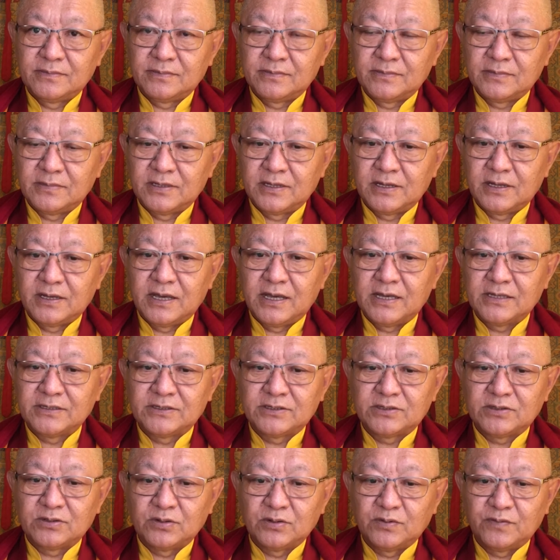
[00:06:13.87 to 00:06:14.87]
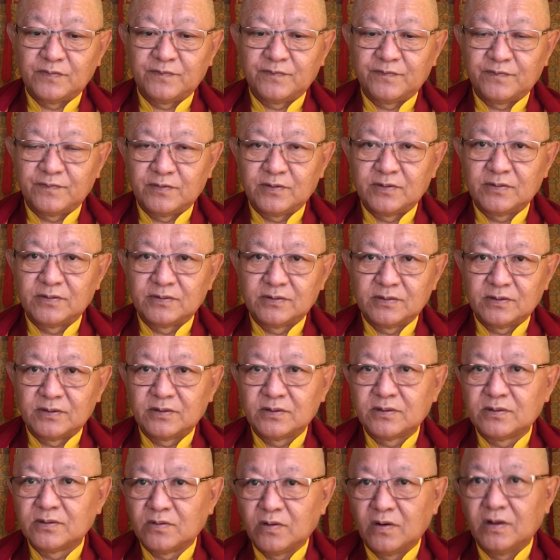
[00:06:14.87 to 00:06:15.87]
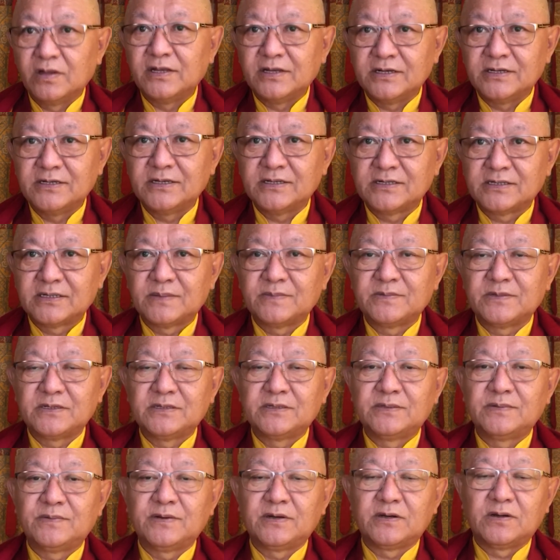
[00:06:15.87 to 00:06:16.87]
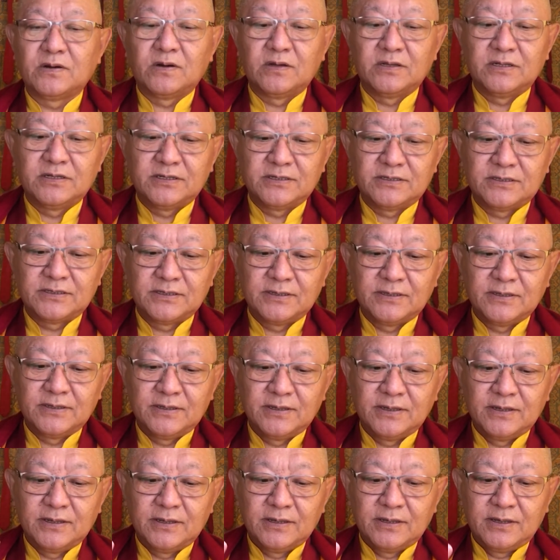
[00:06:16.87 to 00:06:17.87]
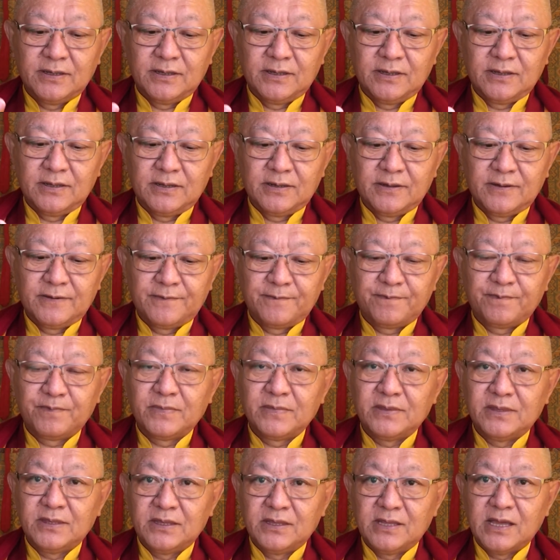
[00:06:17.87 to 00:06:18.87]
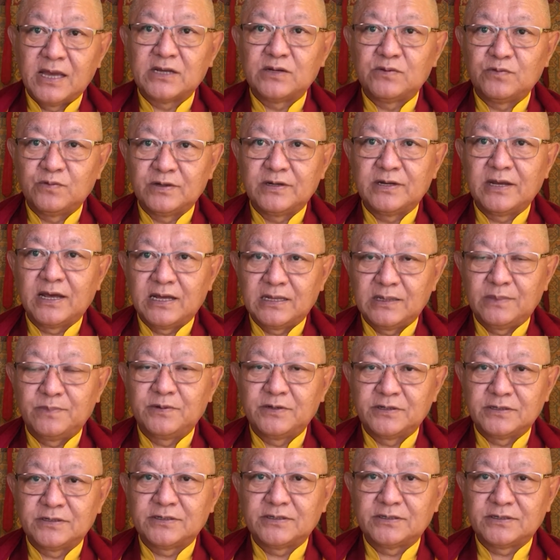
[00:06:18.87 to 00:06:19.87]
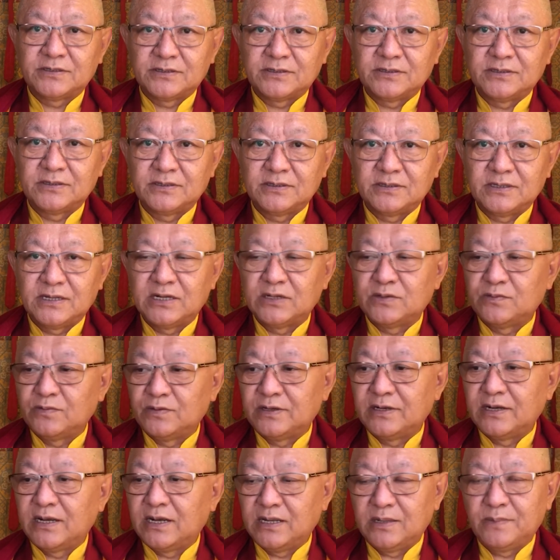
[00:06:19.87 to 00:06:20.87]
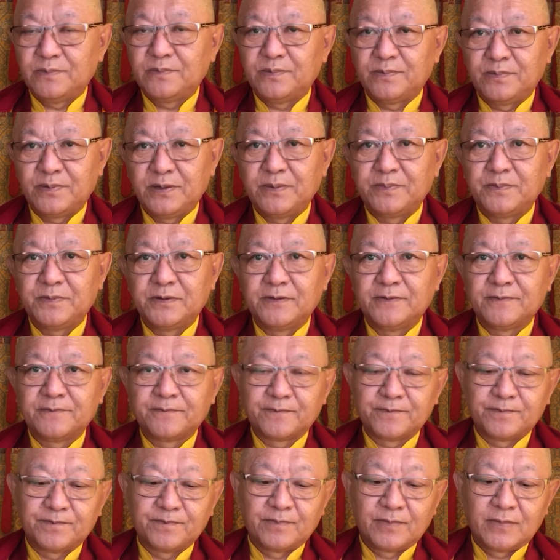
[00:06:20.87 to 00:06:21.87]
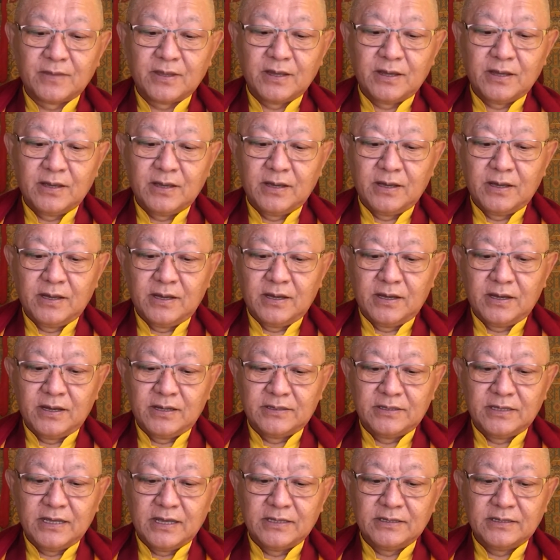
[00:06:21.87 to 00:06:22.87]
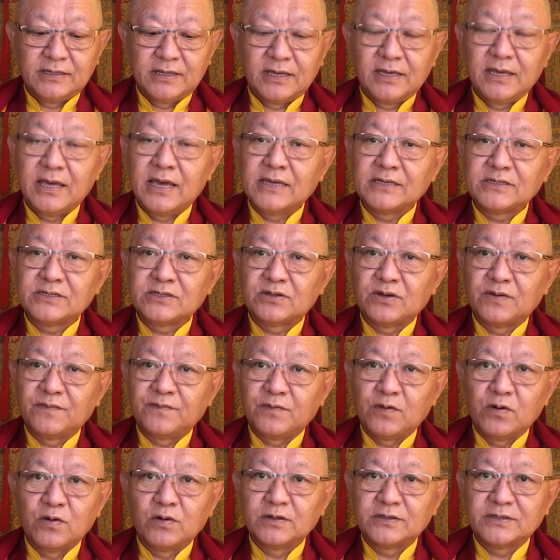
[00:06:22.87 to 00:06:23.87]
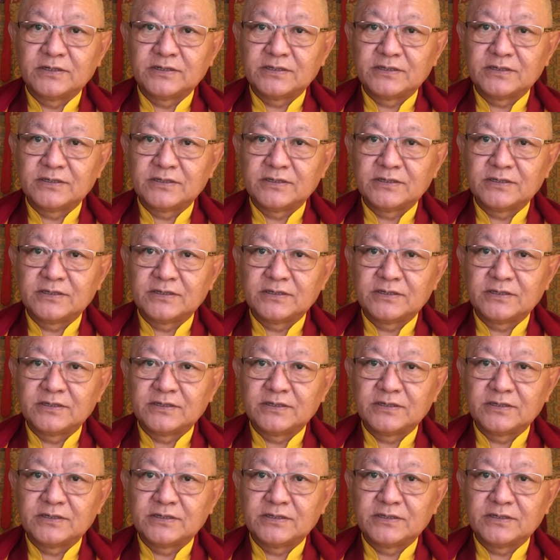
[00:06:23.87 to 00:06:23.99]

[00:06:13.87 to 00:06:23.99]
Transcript: the guest of quality, sometimes we call it, that would help us, that would help people. And then the guest of all